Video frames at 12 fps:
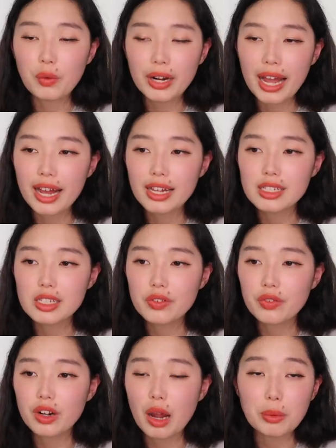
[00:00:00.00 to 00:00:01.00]
Everyone has
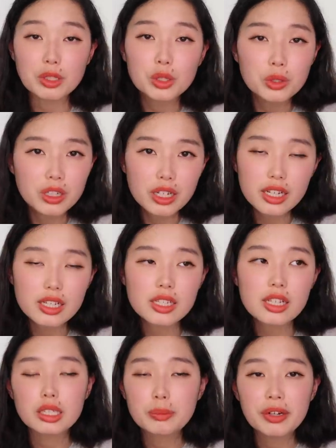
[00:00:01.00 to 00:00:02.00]
different opportunities,
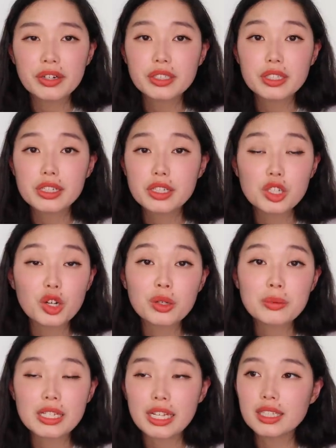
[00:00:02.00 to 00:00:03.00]
experiences,
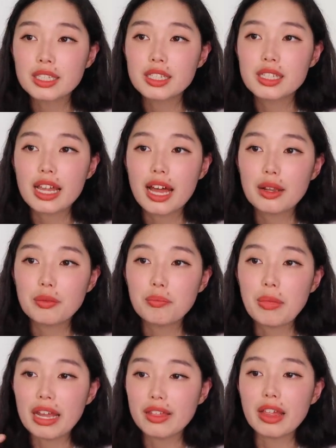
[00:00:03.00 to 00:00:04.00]
circumstances that
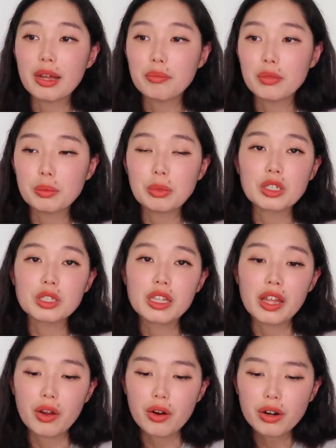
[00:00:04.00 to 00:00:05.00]
make them the person
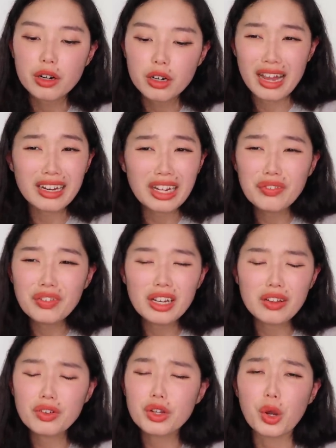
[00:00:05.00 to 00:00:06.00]
they are. And even
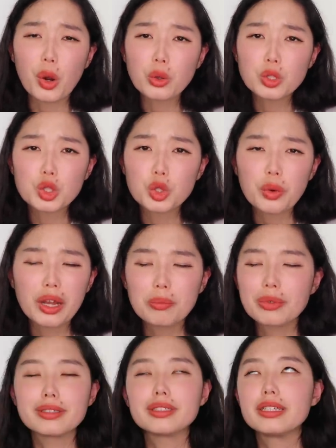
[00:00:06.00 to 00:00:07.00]
if you go to a
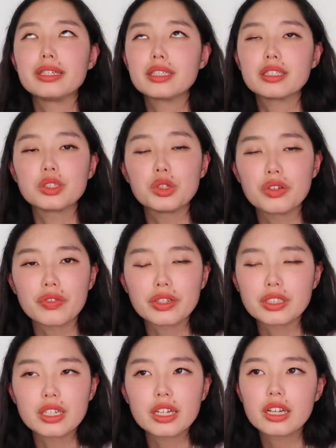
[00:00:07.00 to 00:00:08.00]
prestigious
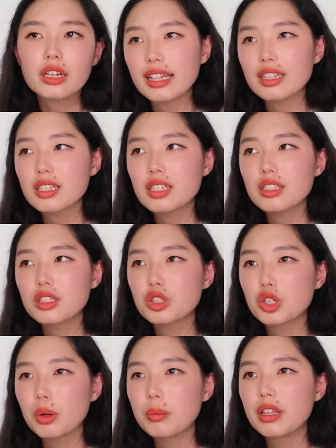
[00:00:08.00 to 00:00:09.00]
university, that doesn't
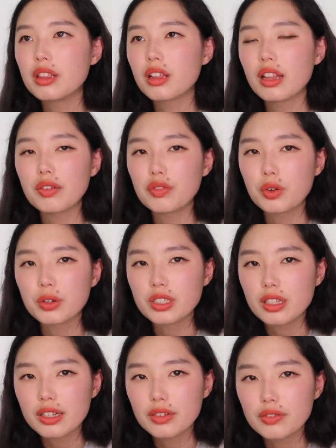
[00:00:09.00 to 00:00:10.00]
determine the life you're going
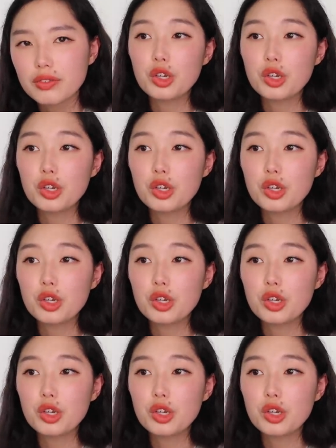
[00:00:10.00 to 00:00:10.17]
to live.